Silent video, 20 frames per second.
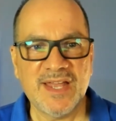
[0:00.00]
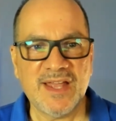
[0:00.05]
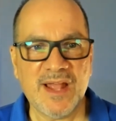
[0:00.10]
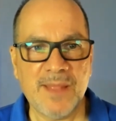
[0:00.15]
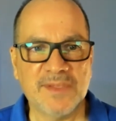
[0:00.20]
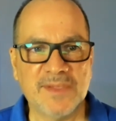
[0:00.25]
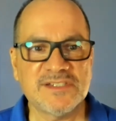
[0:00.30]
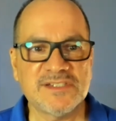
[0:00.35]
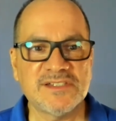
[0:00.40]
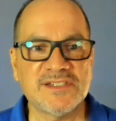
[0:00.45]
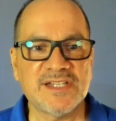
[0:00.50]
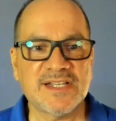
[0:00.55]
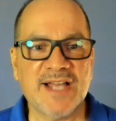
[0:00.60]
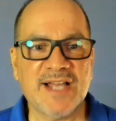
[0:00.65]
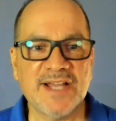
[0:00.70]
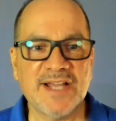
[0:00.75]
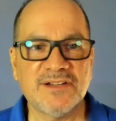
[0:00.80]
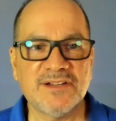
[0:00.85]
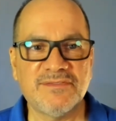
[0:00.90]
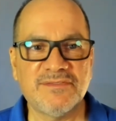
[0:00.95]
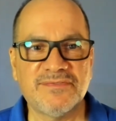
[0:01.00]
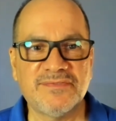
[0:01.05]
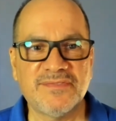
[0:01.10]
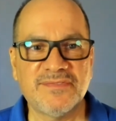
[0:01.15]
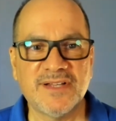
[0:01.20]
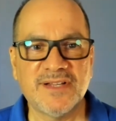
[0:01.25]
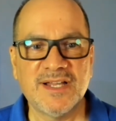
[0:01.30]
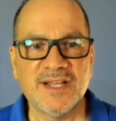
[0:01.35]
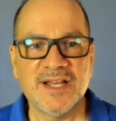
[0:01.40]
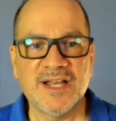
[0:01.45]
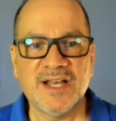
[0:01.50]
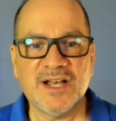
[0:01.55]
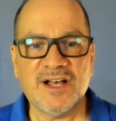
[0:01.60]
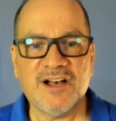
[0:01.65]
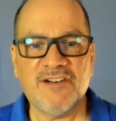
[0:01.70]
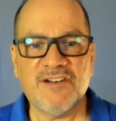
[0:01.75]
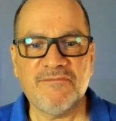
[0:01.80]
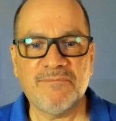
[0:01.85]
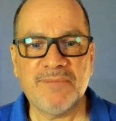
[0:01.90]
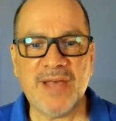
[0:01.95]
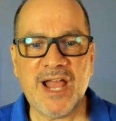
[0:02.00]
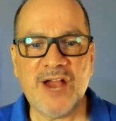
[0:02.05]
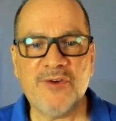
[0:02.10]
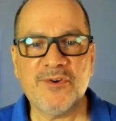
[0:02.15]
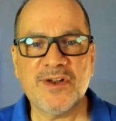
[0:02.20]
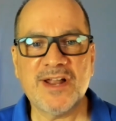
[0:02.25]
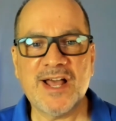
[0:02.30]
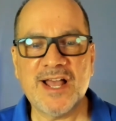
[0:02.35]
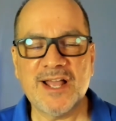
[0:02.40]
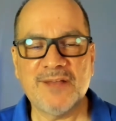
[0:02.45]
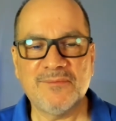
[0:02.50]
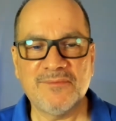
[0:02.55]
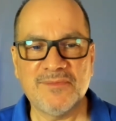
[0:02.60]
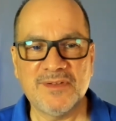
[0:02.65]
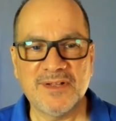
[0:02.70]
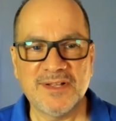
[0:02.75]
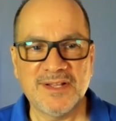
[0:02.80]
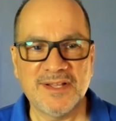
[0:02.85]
And this is the kind of paradigm